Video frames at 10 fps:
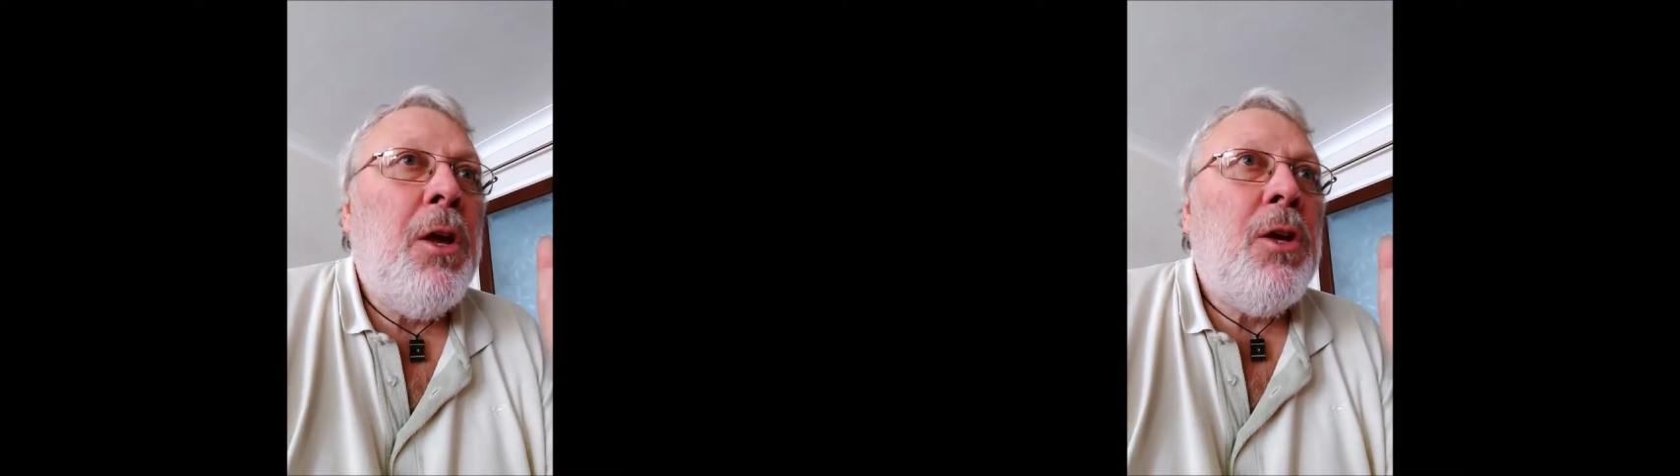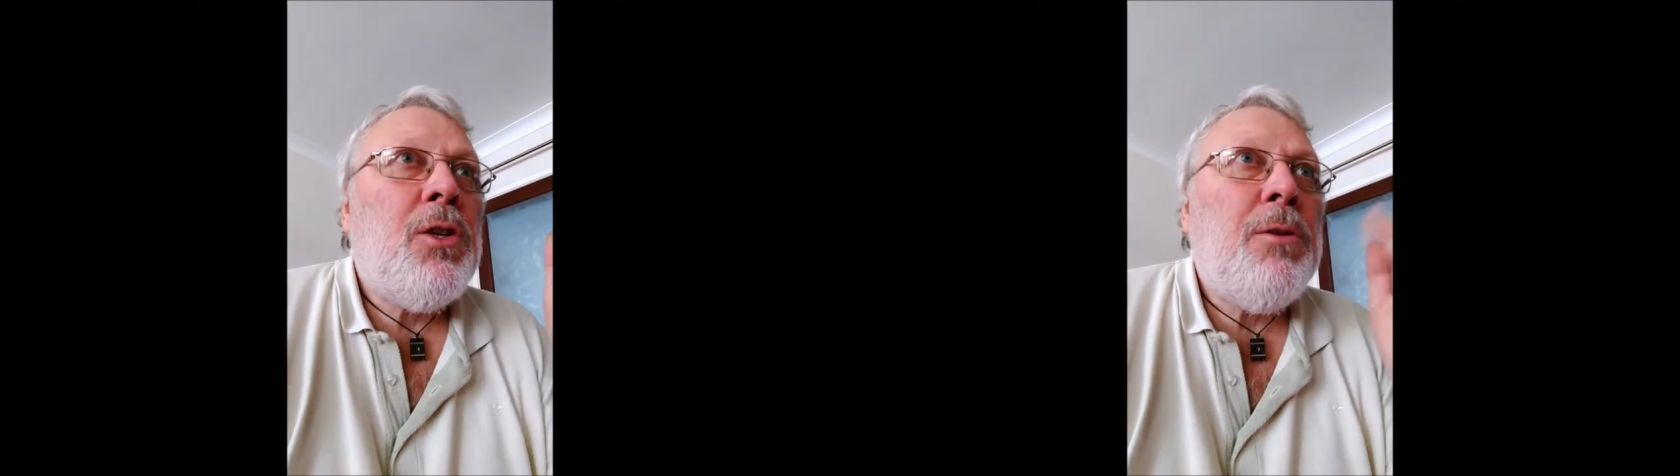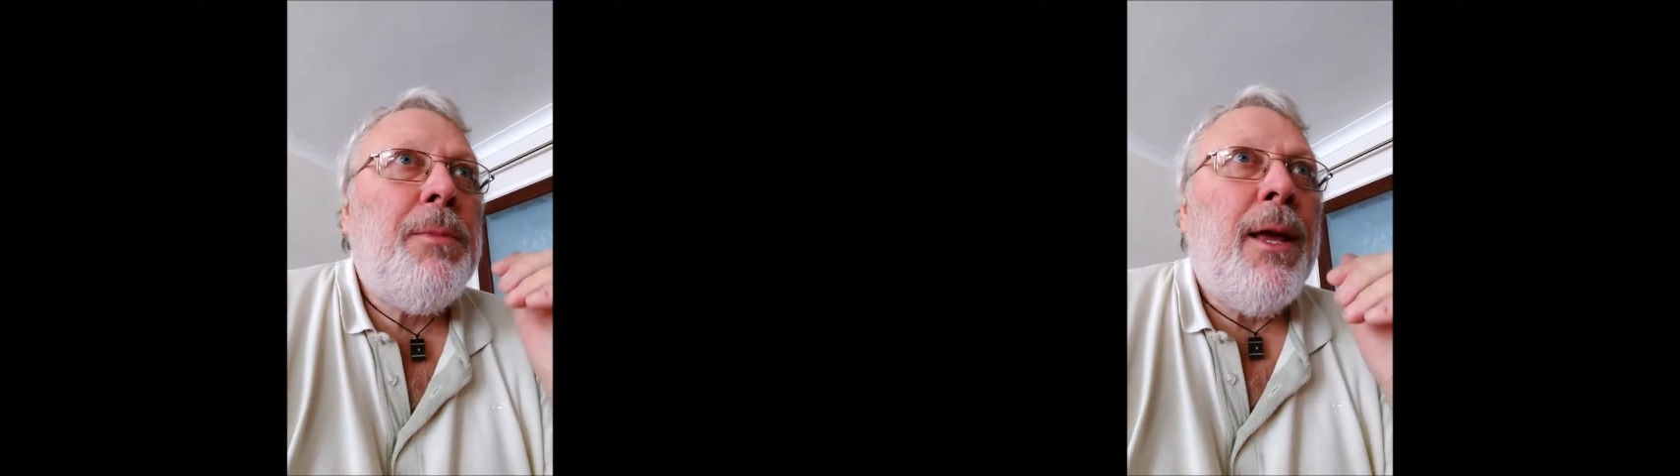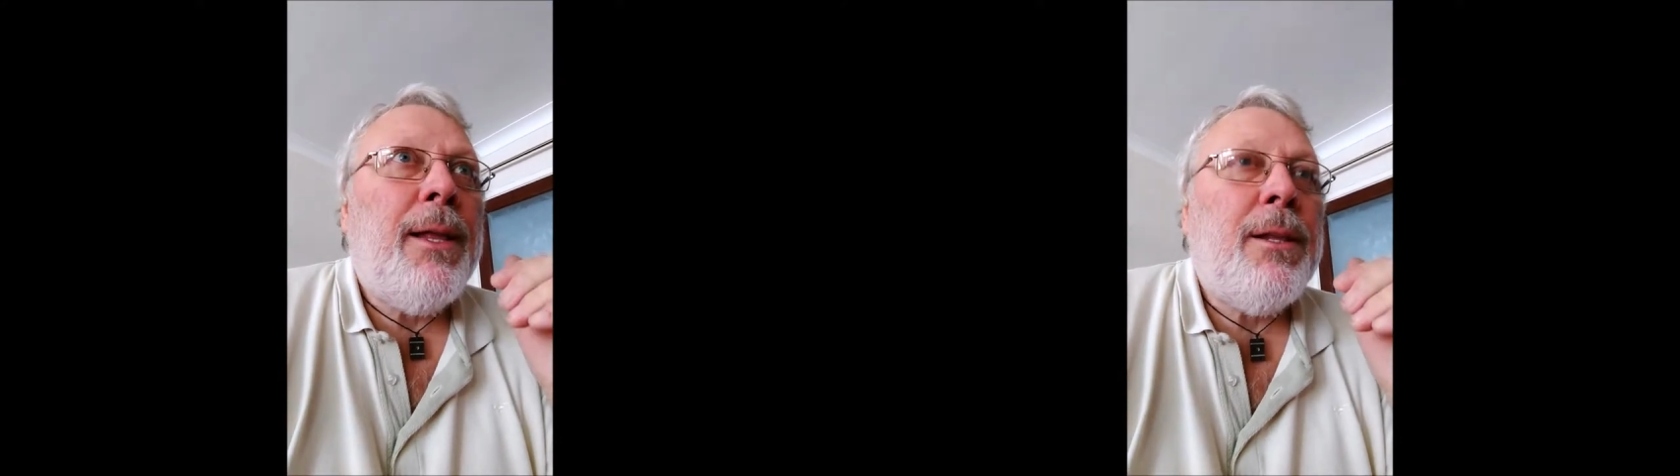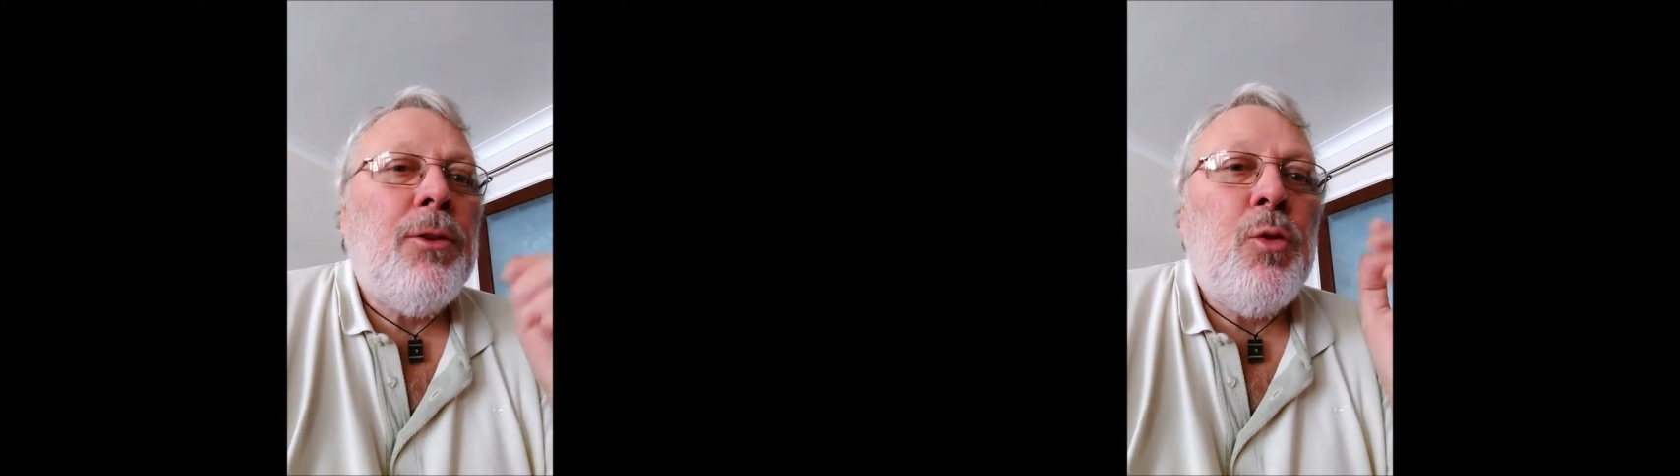some of the
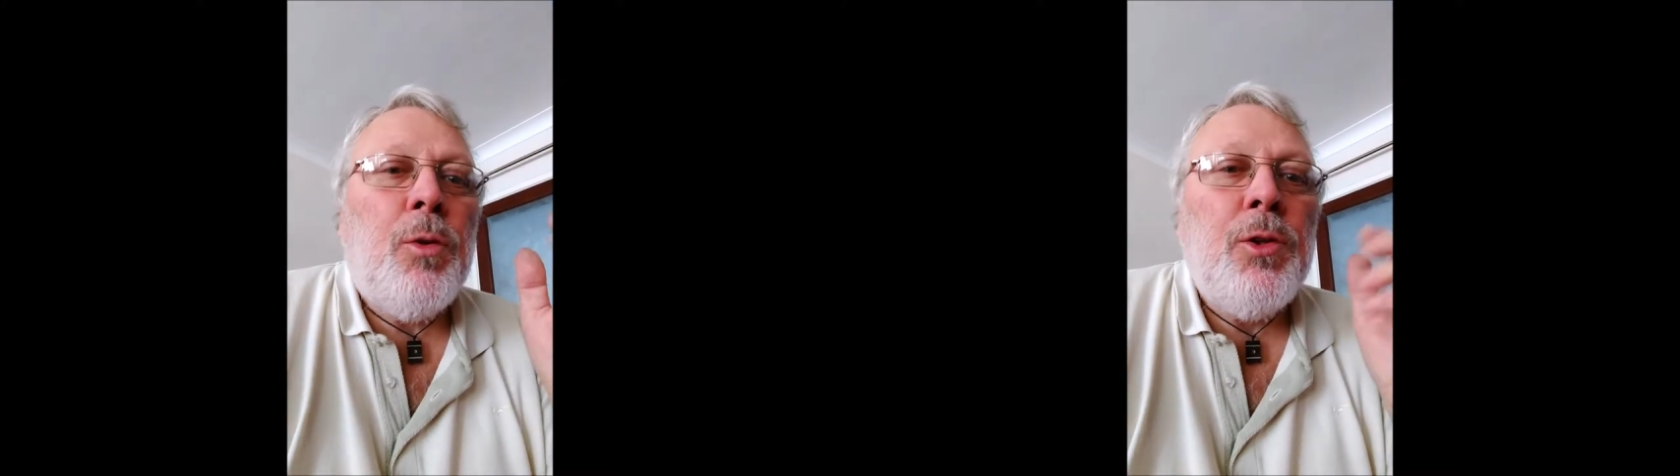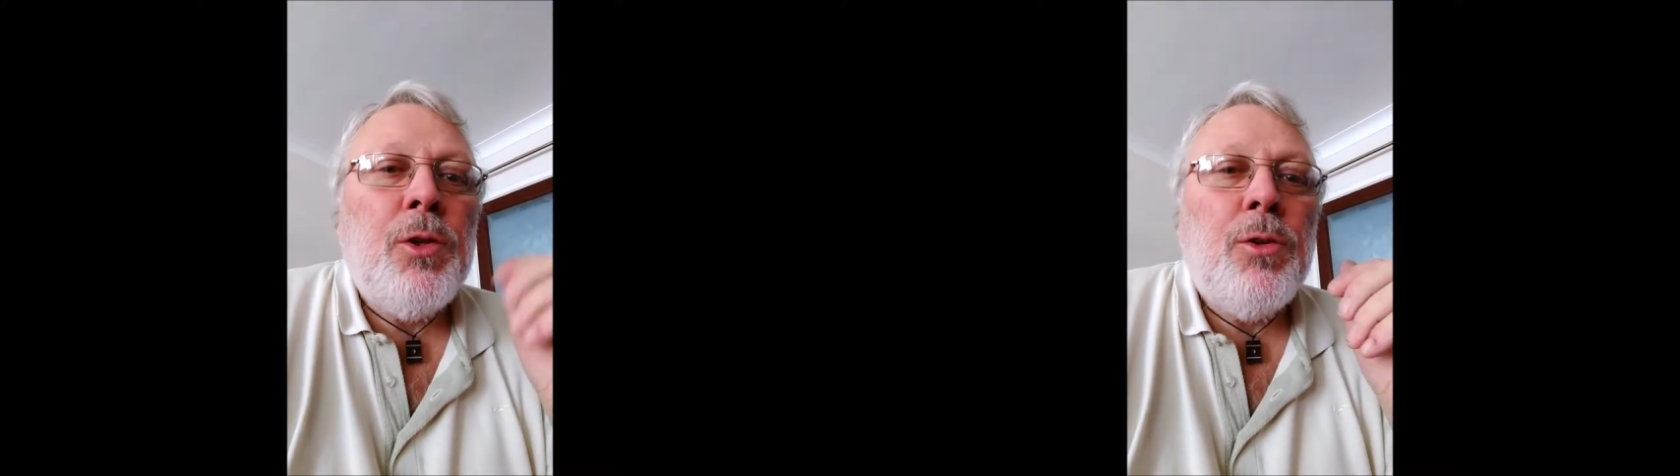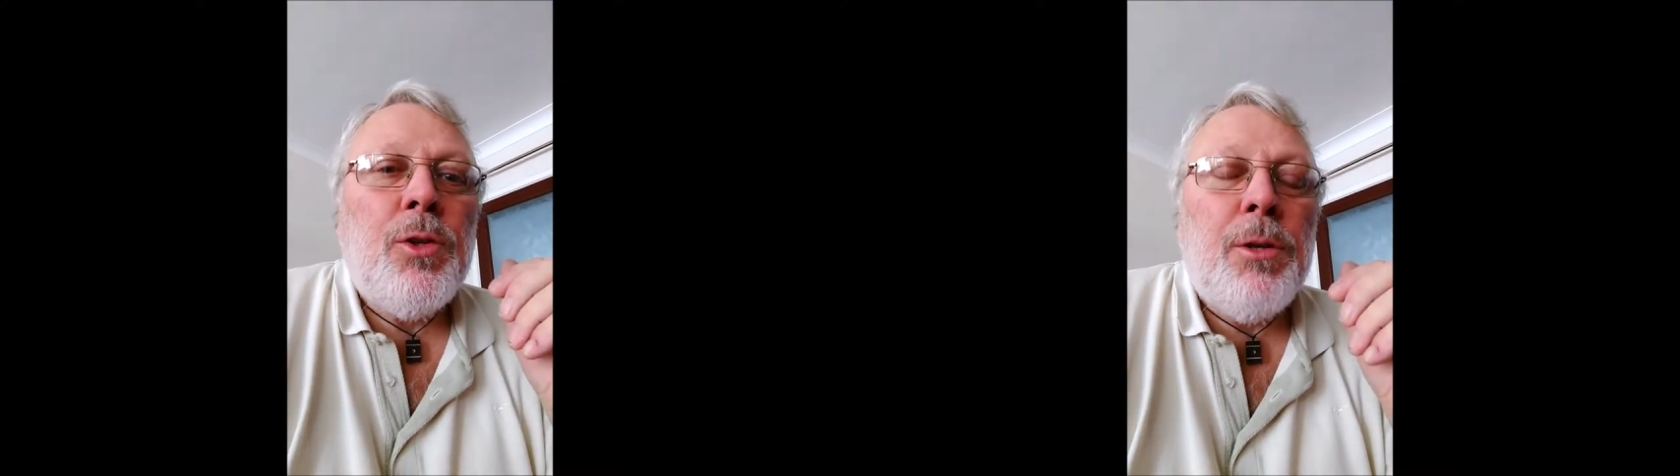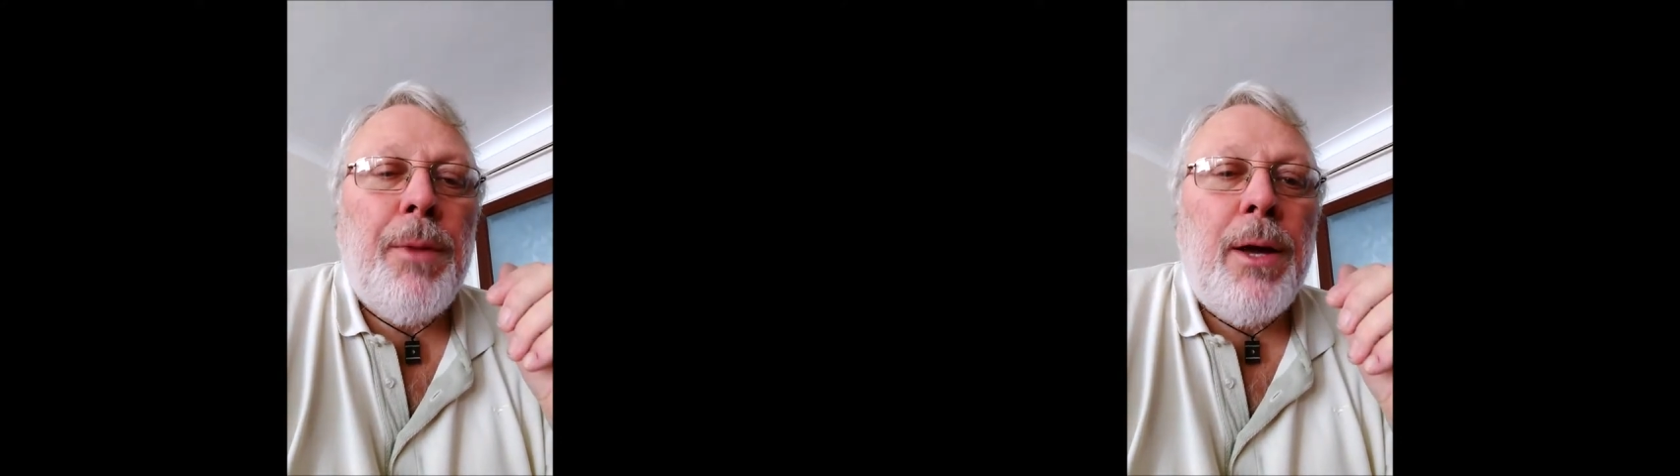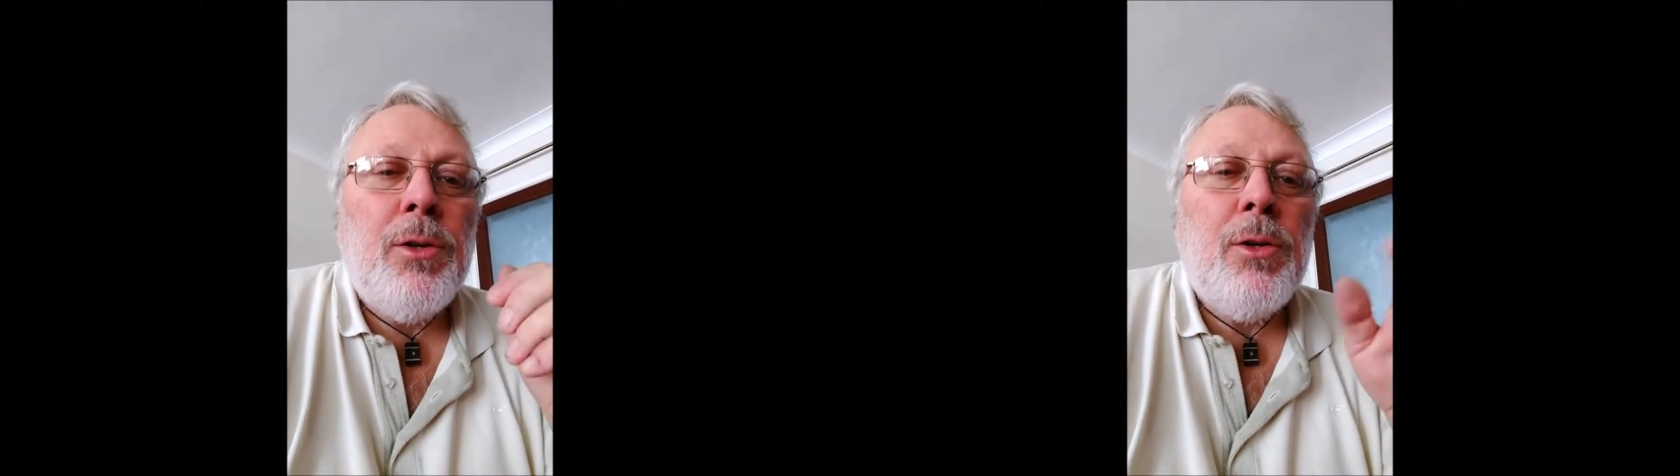handles, the ones you touch the
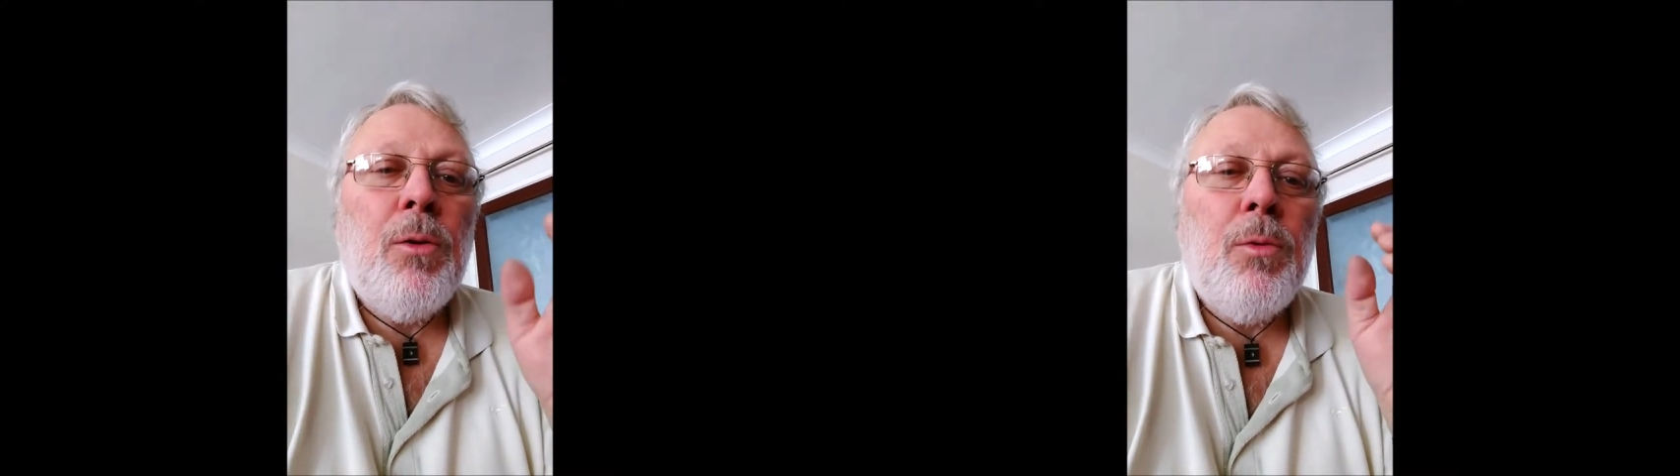most,